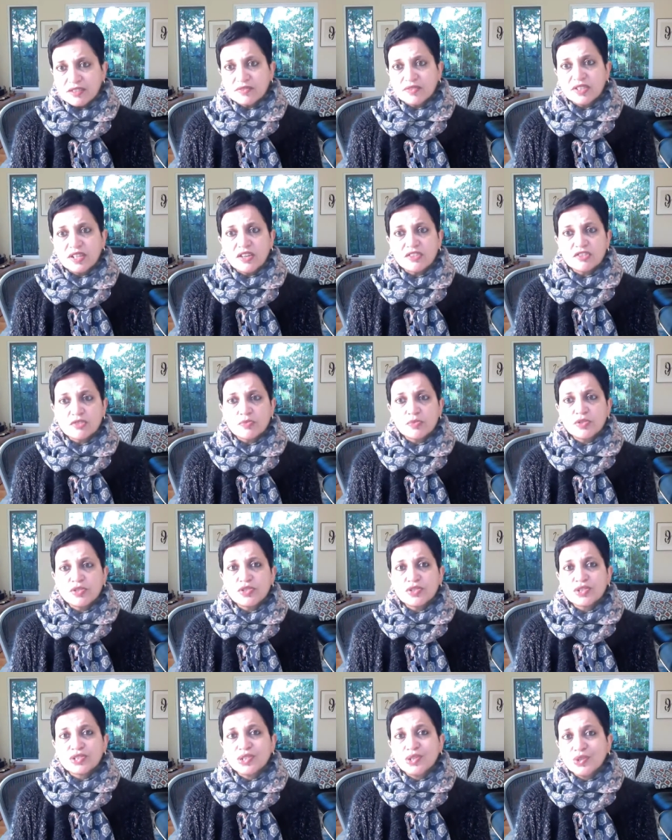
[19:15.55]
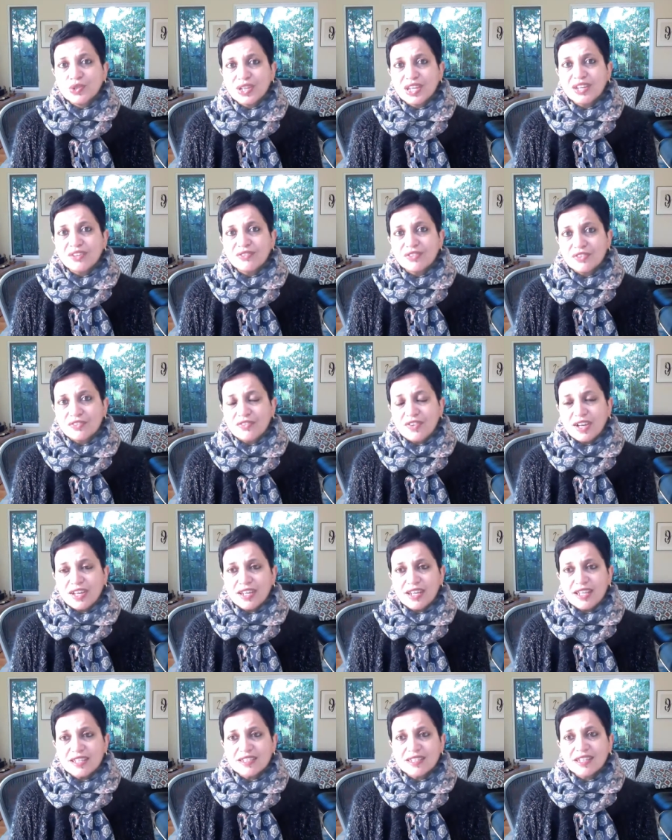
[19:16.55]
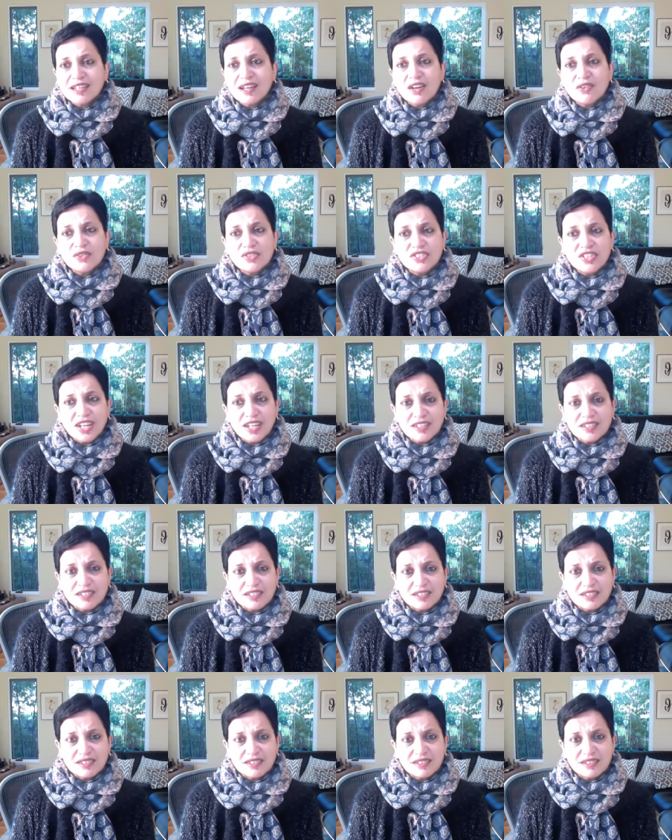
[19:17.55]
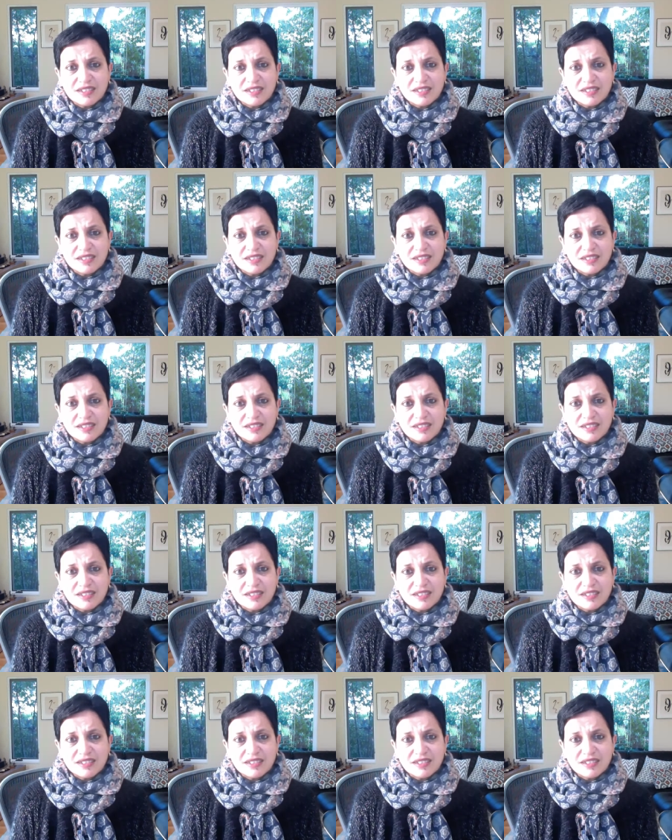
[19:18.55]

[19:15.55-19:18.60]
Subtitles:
of the entrepreneurs looking for financing are rejected.